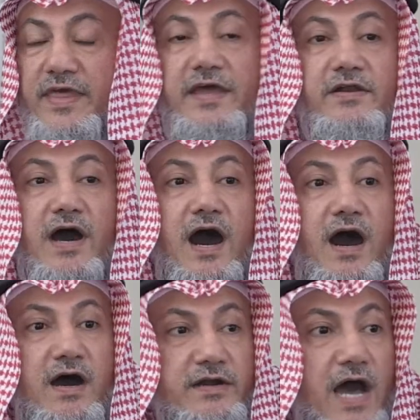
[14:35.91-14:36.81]
there
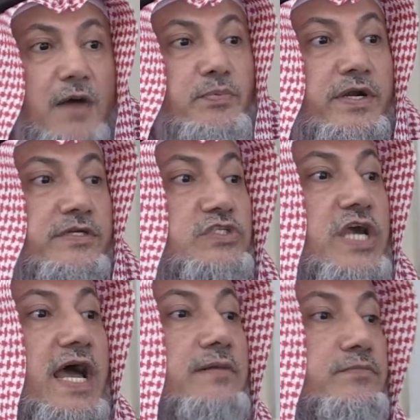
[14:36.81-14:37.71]
are upper
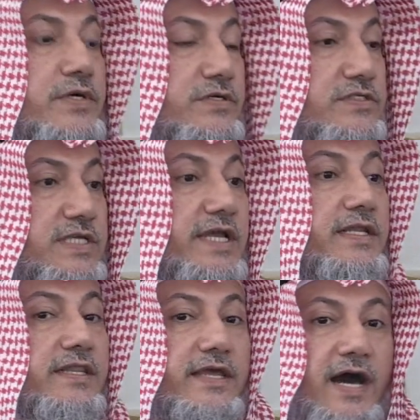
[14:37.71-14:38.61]
chambers
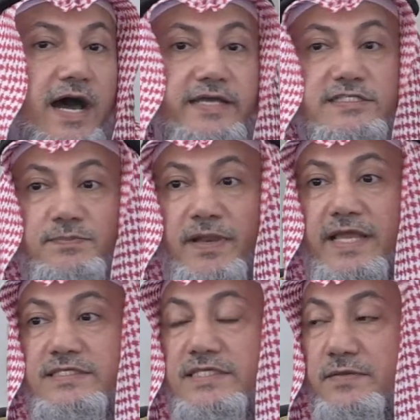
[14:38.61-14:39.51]
in the highest
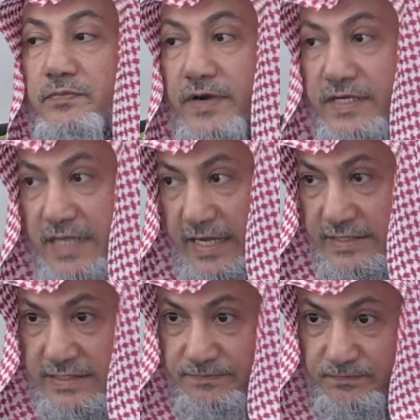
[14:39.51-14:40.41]
place in
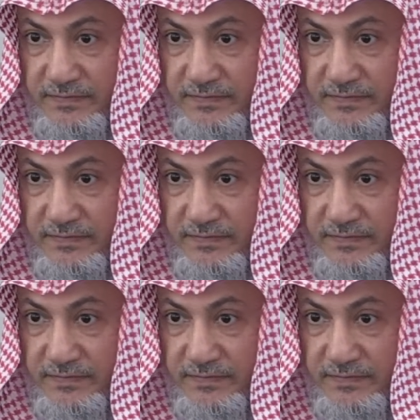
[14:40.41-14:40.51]
paradise,